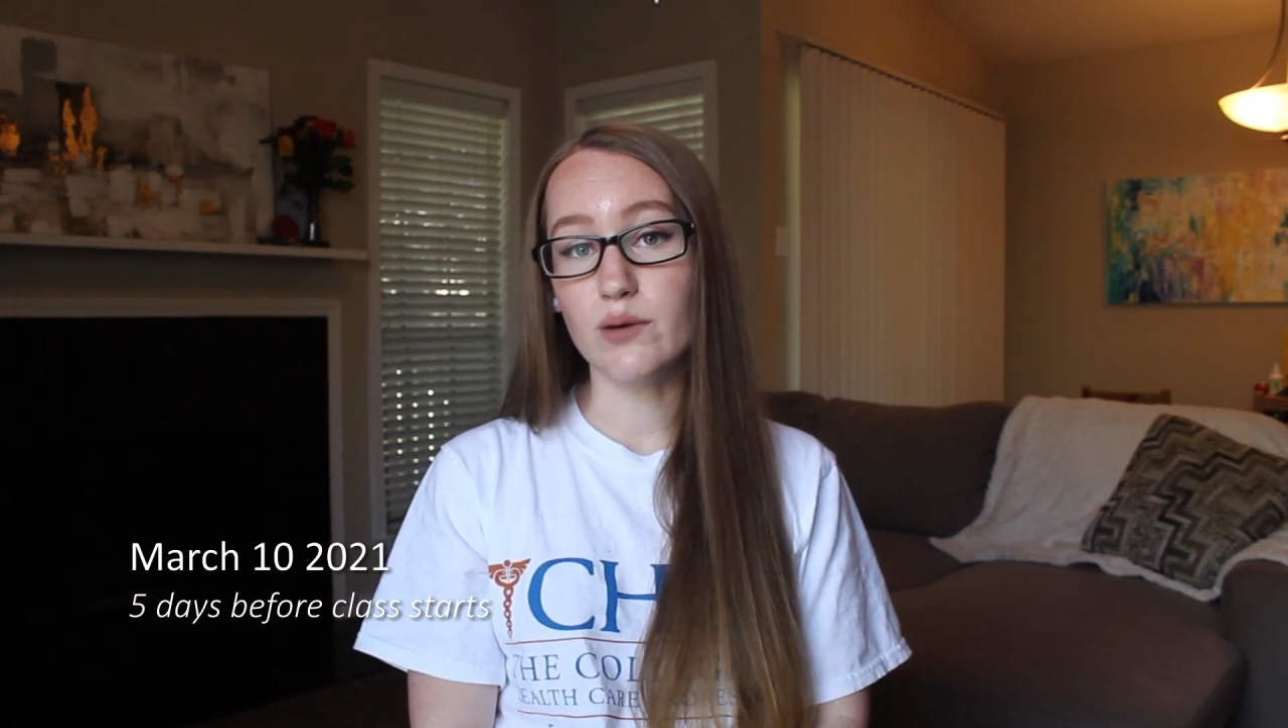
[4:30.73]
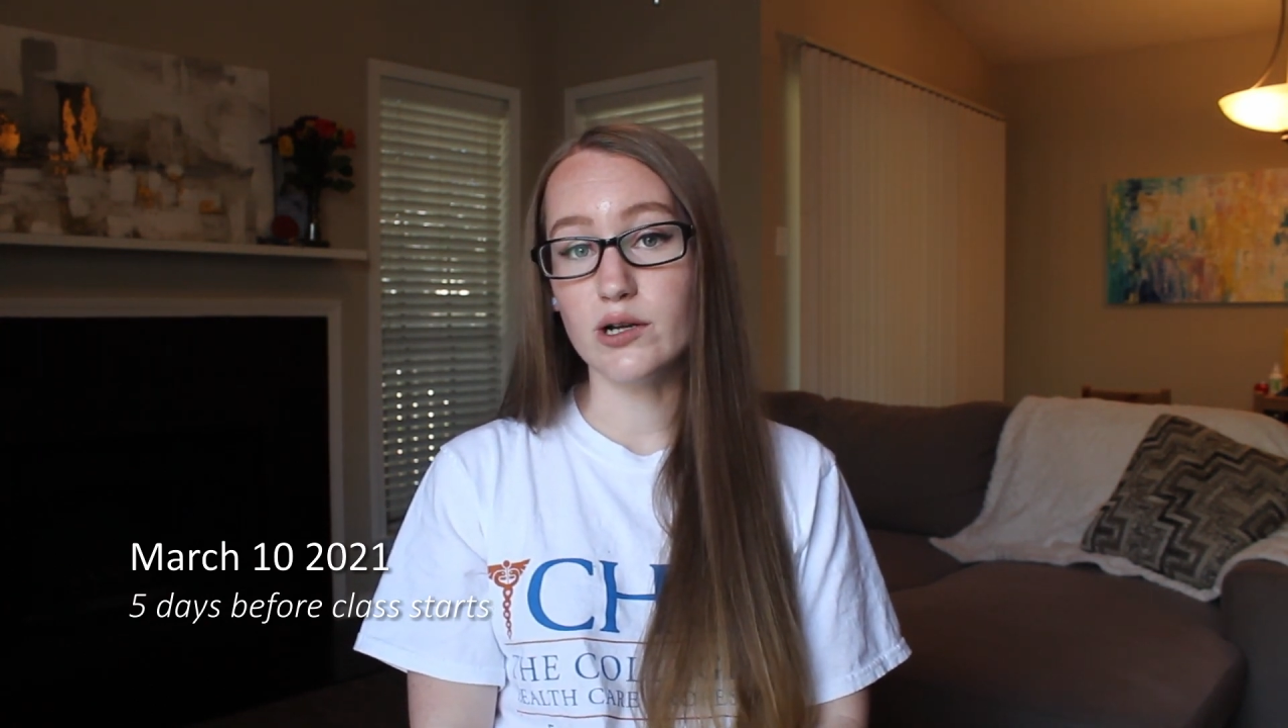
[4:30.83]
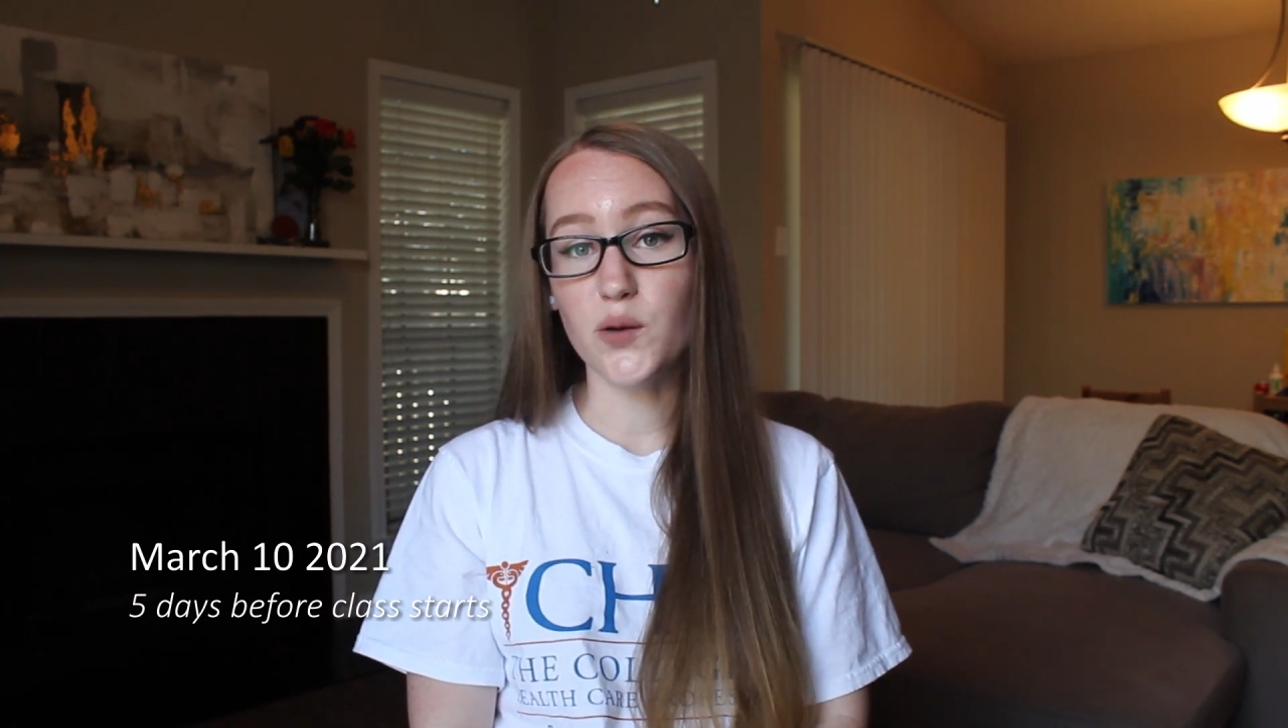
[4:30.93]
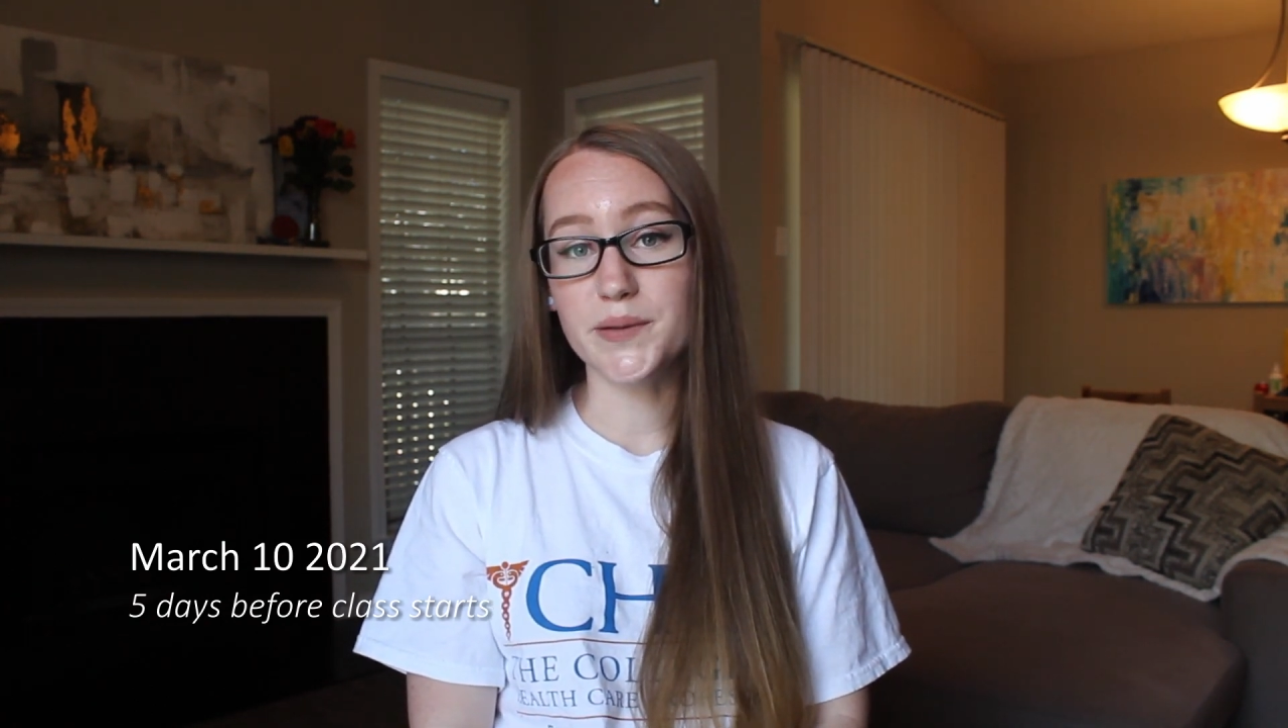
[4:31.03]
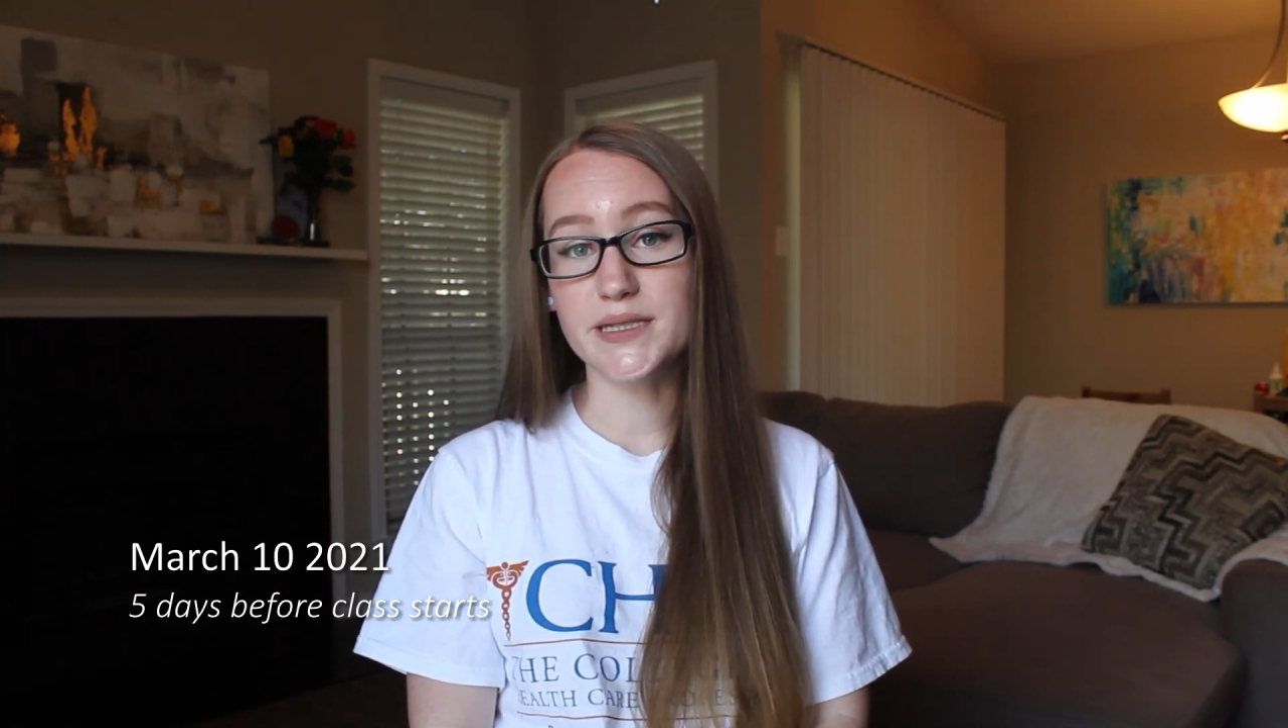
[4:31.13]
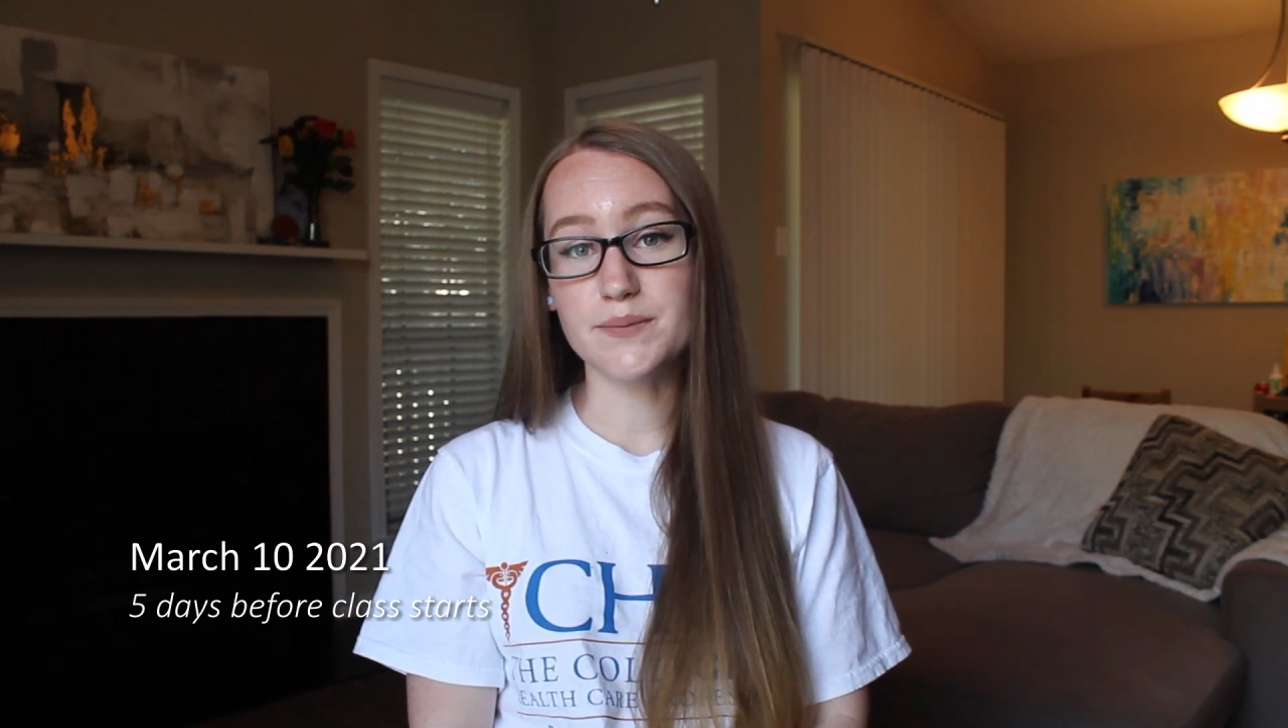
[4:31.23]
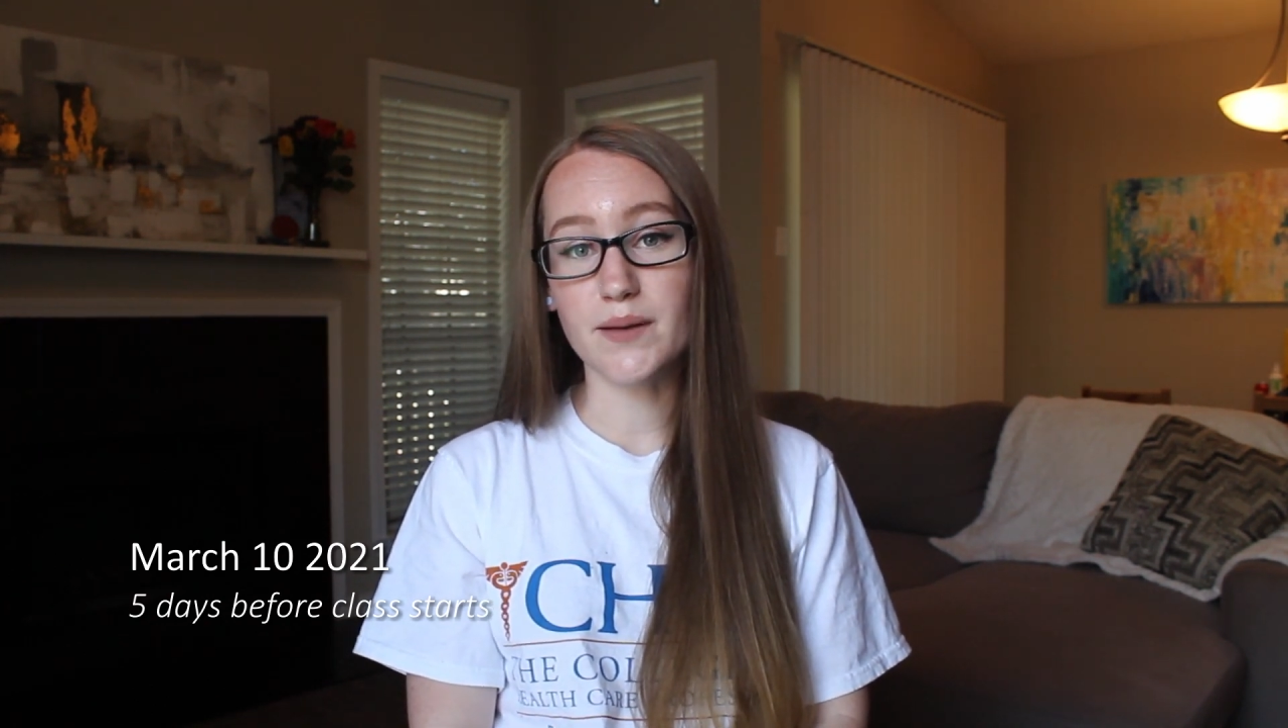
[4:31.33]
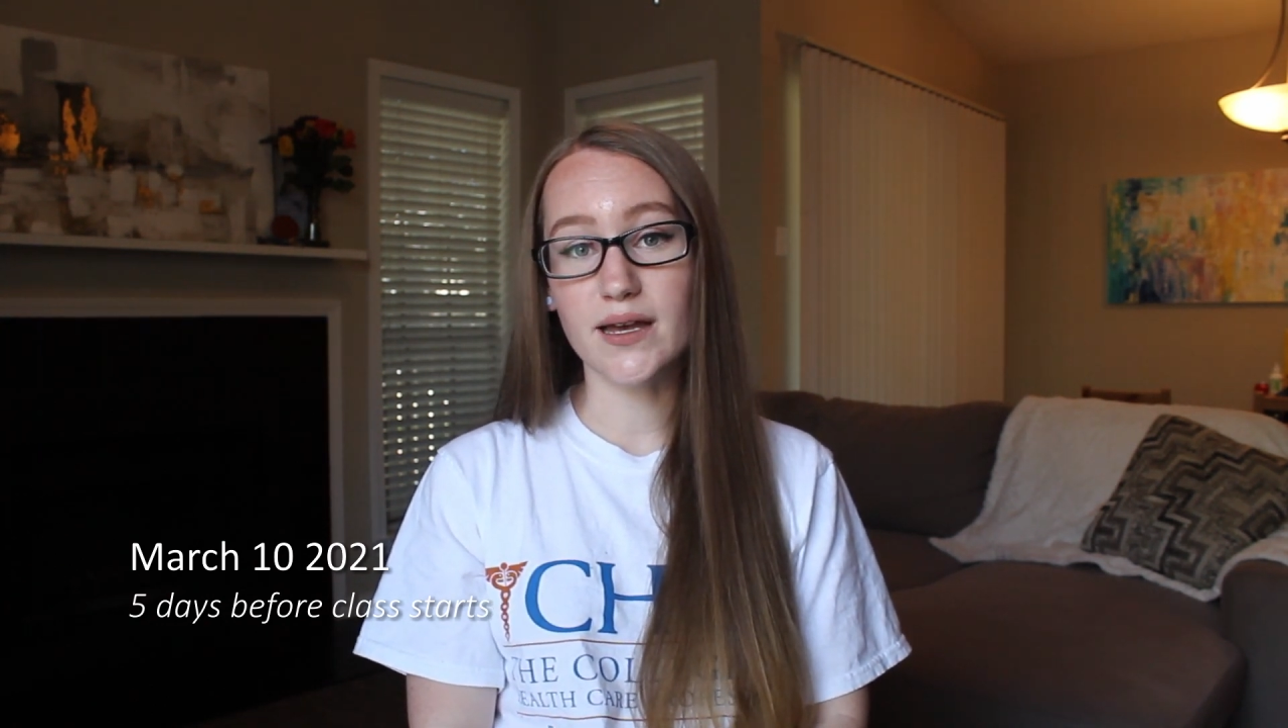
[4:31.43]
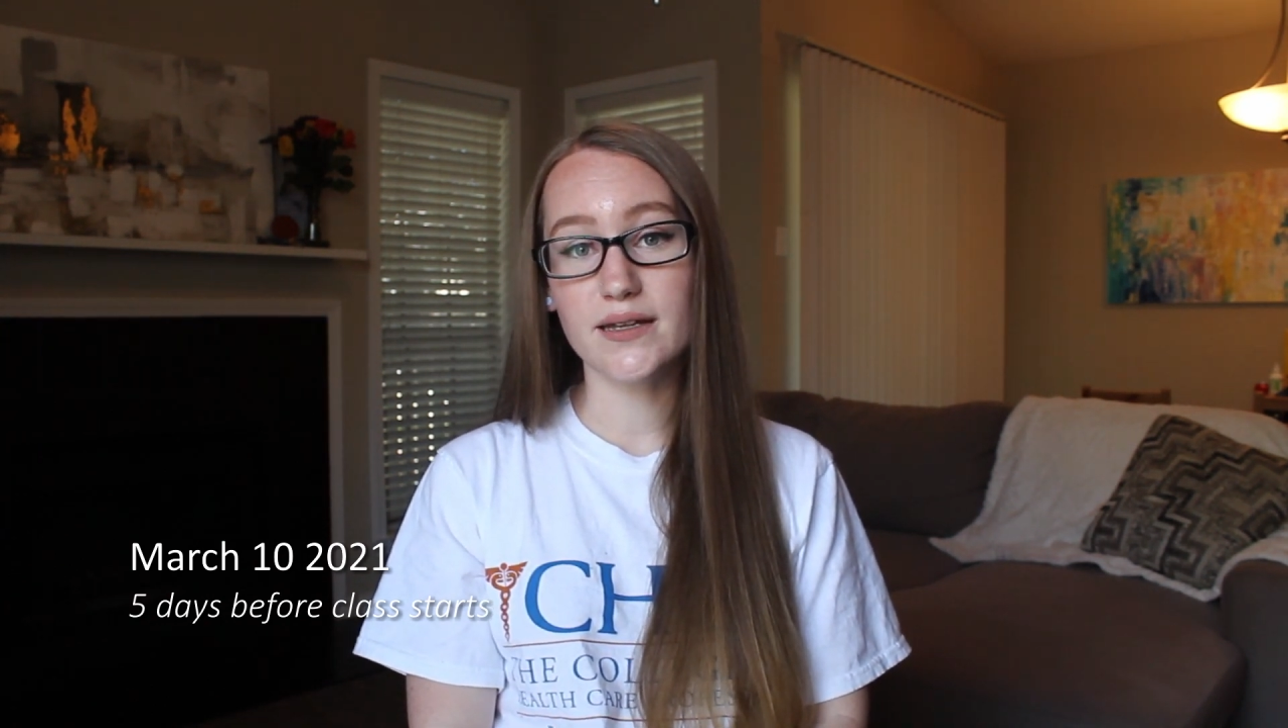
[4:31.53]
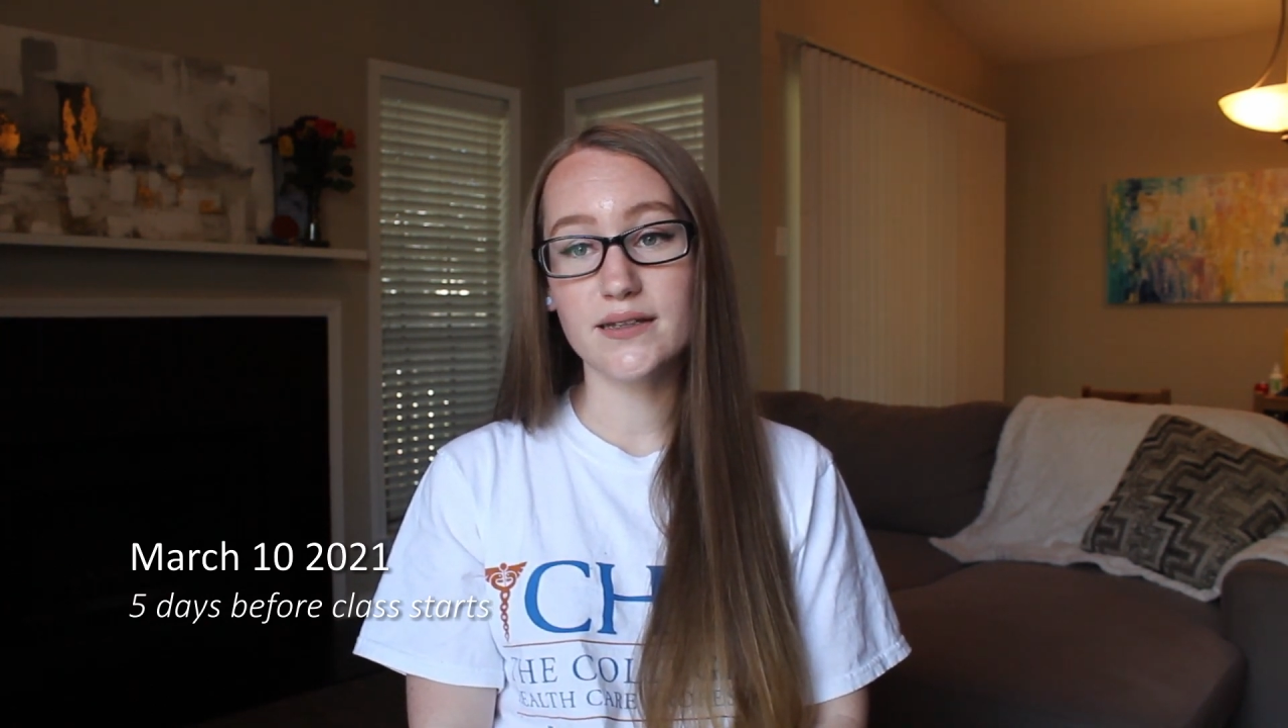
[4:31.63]
one open
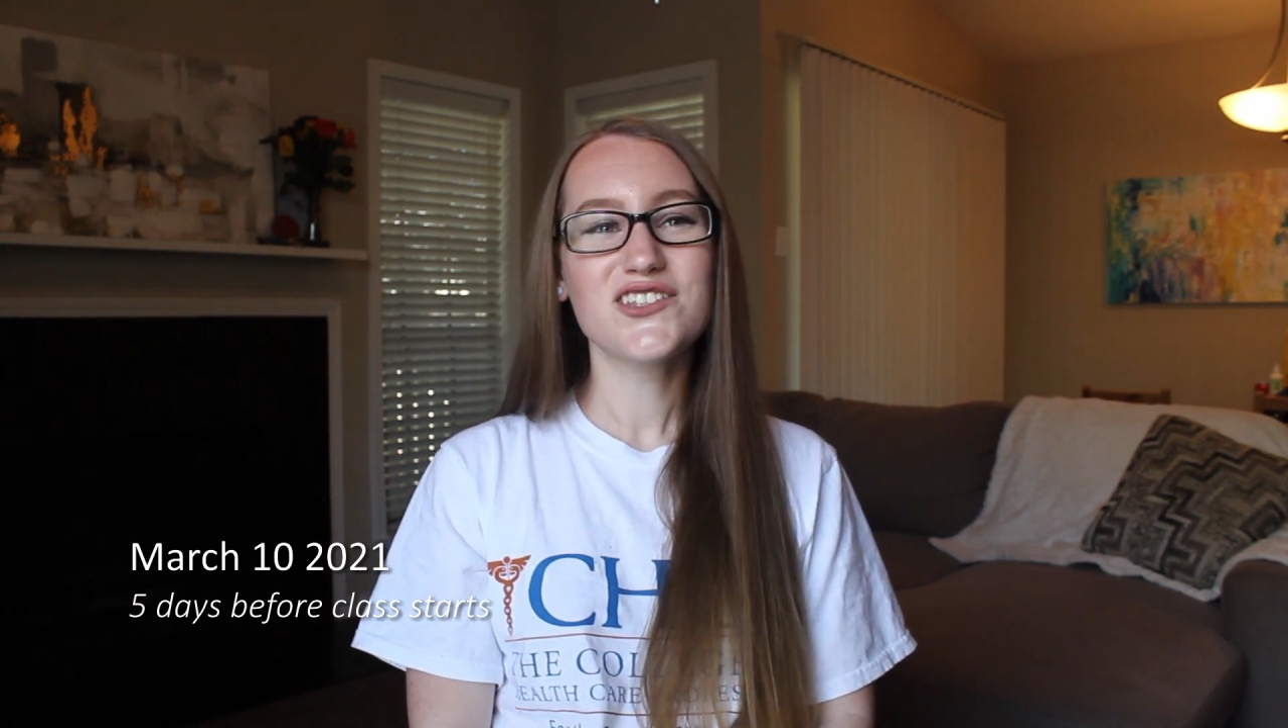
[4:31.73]
spot.